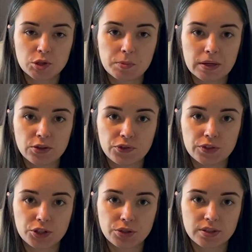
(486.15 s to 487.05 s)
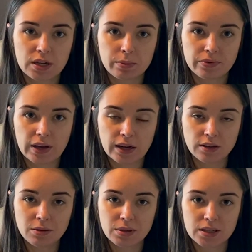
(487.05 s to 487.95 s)
beneficial type of
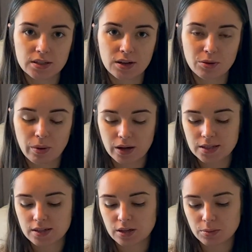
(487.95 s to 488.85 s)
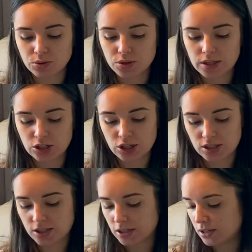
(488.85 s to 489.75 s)
iron because our bodies are able to
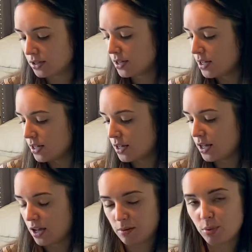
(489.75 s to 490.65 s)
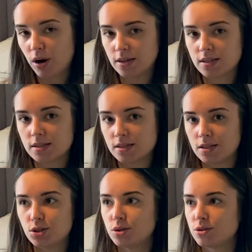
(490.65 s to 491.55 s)
digest it and process
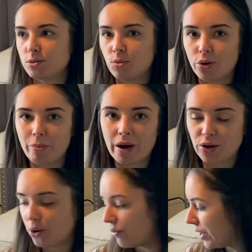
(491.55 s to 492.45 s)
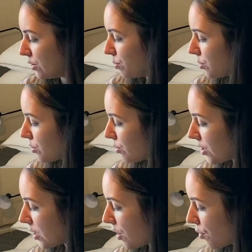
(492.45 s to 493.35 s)
it, so it's more bioavailable
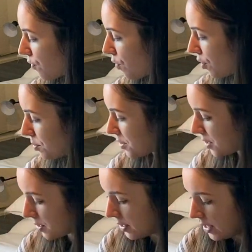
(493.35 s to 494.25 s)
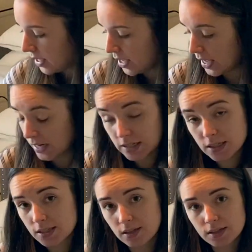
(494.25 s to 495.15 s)
than other forms. And it
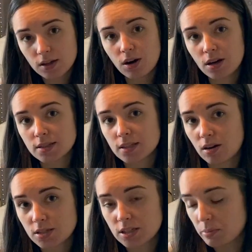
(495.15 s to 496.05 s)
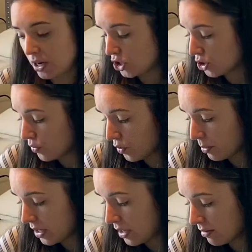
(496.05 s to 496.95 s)
does not cause constipation for
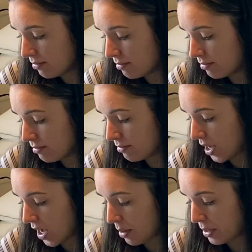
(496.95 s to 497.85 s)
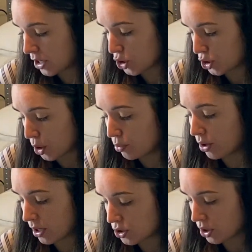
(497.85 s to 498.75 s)
me. It is known
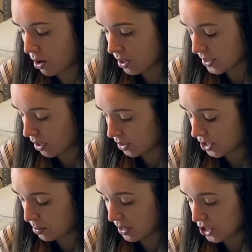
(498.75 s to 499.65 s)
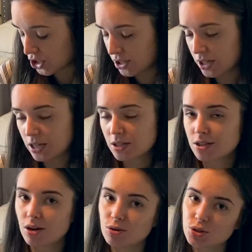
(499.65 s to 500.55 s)
not to cause constipation, and
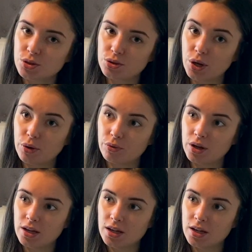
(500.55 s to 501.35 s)
is also known